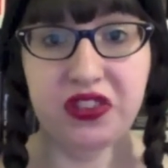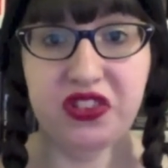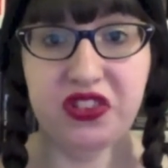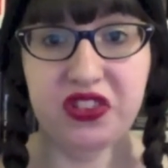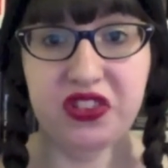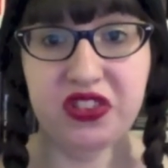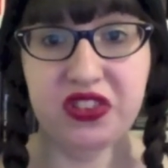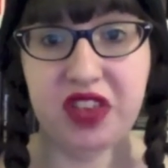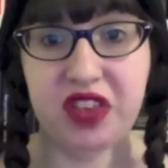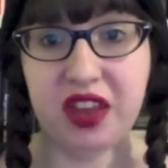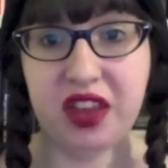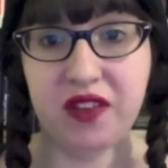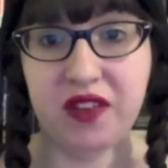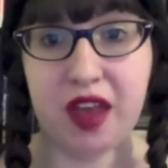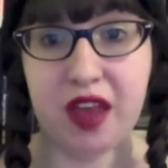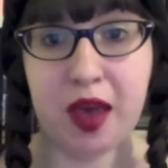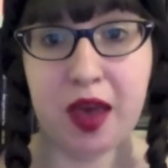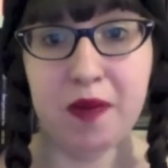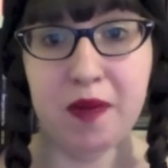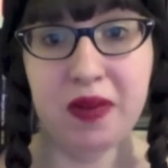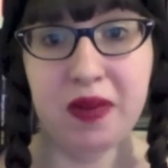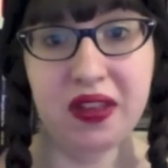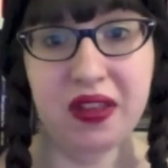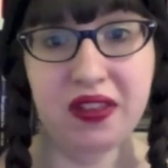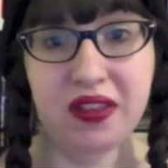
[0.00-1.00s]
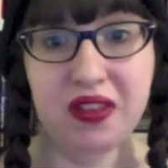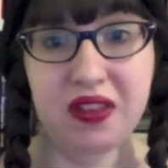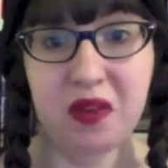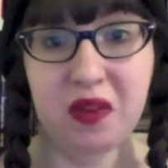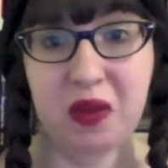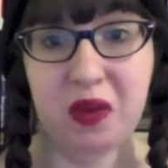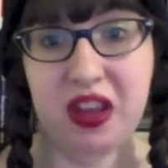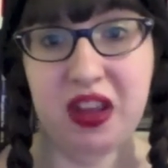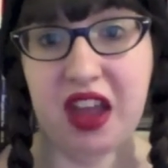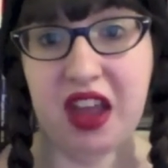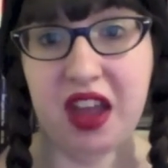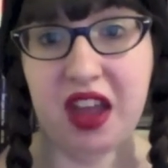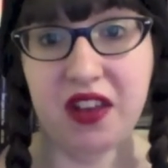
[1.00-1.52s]
It just kind of happens, and
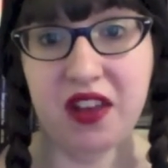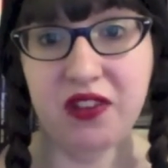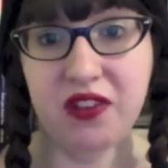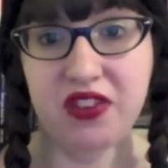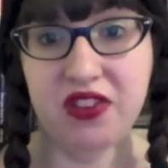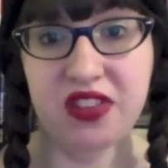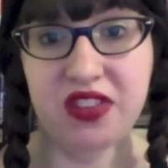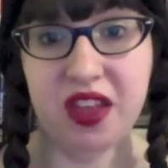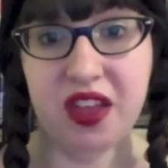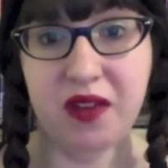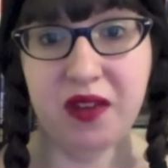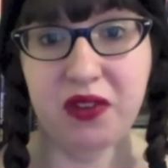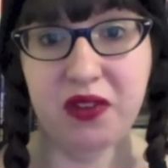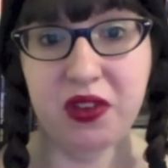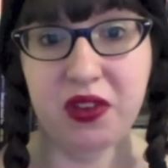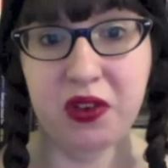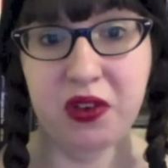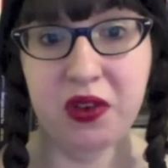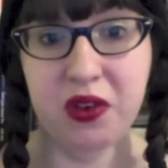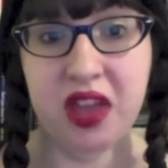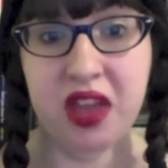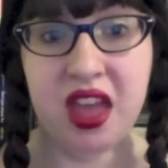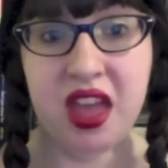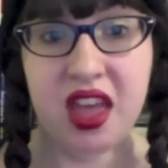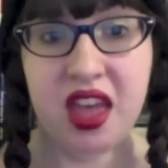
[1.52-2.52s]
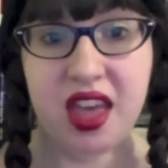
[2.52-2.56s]
we kind of just have to